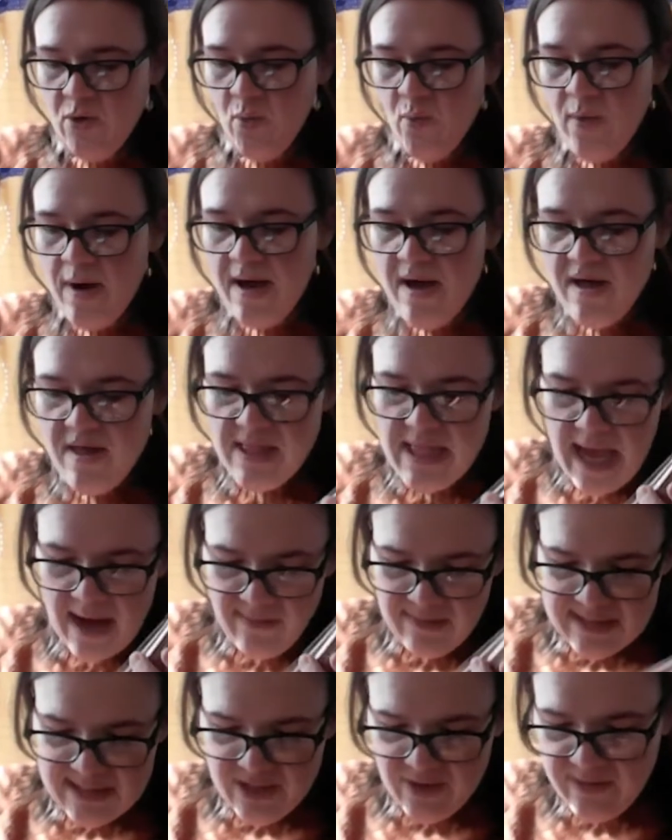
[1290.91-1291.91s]
Well, I
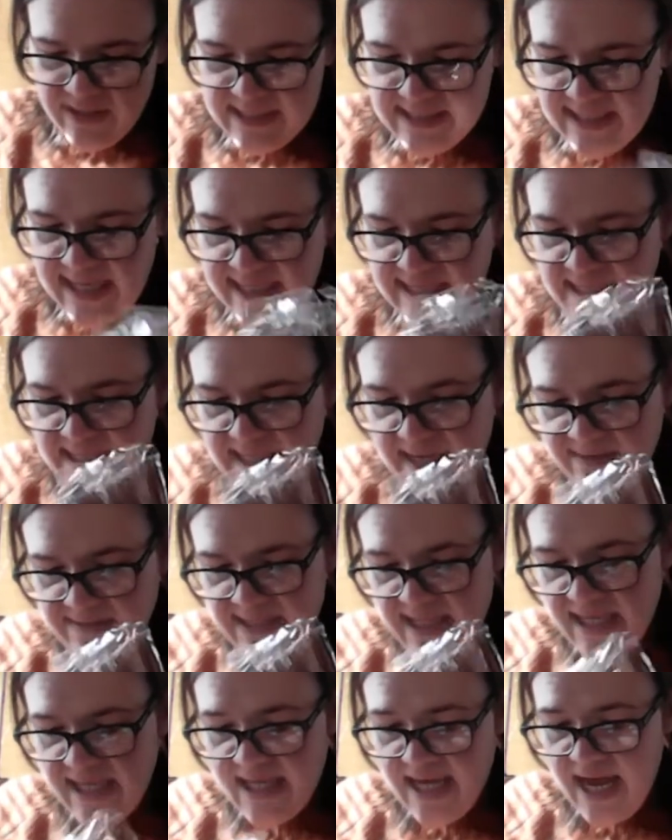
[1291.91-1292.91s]
was so excited. I was
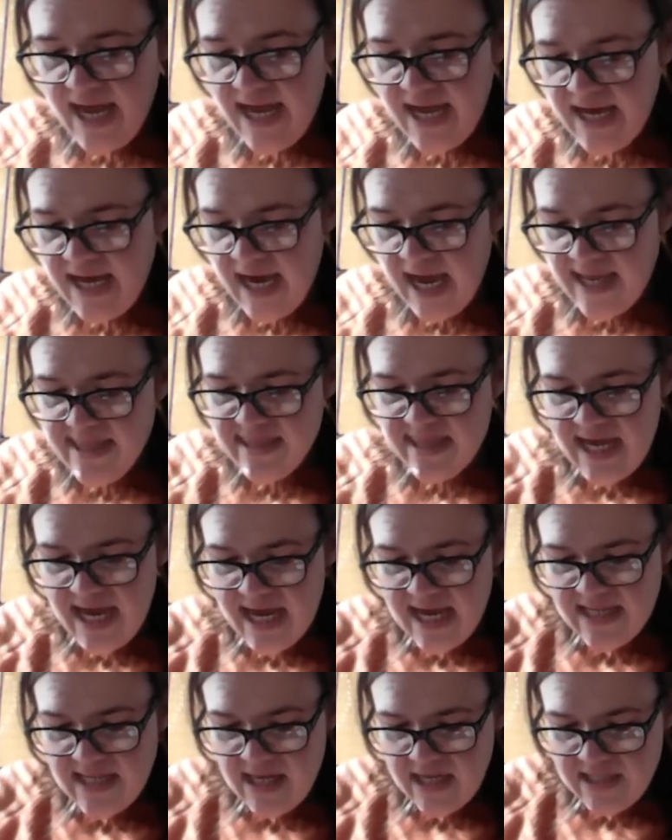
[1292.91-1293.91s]
like, yay. And
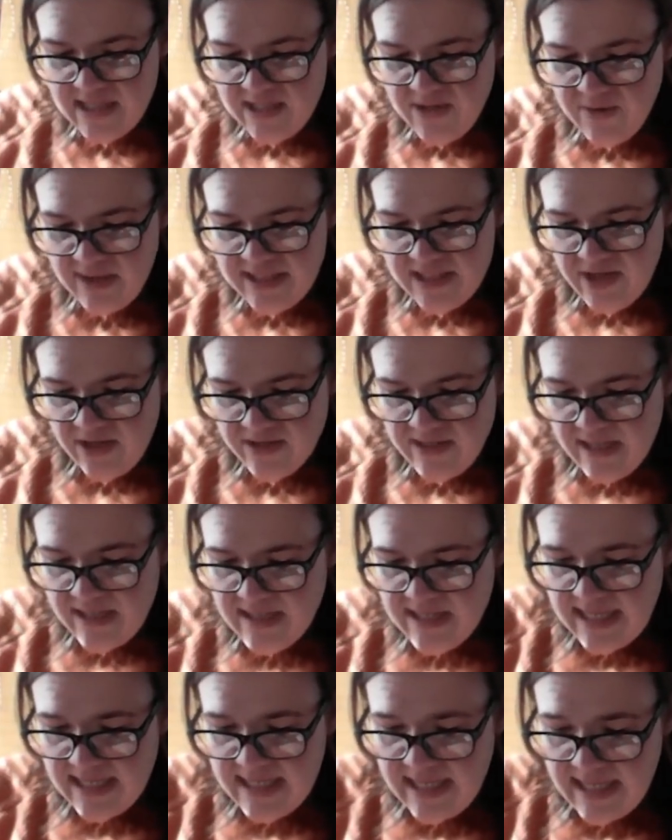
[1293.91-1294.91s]
then, so I started
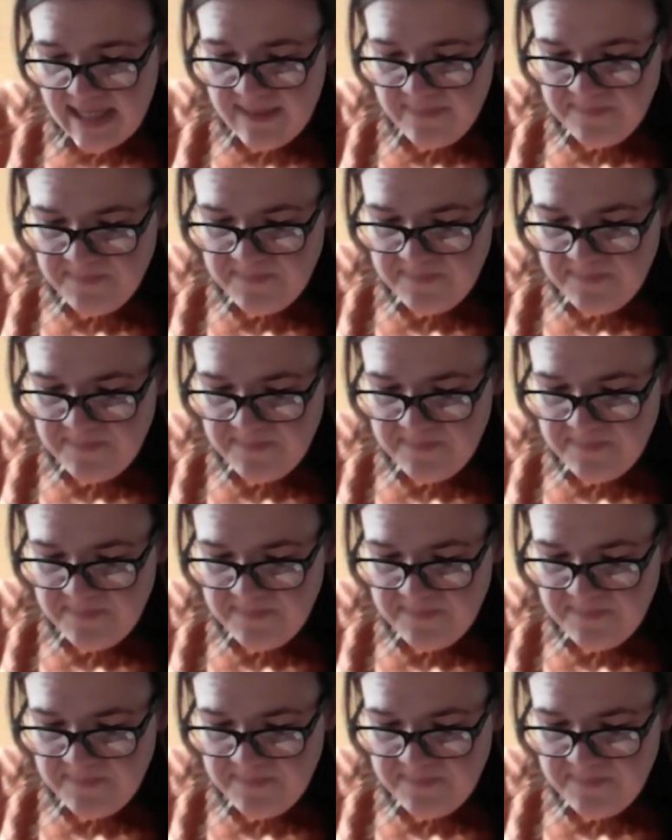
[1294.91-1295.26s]
knitting.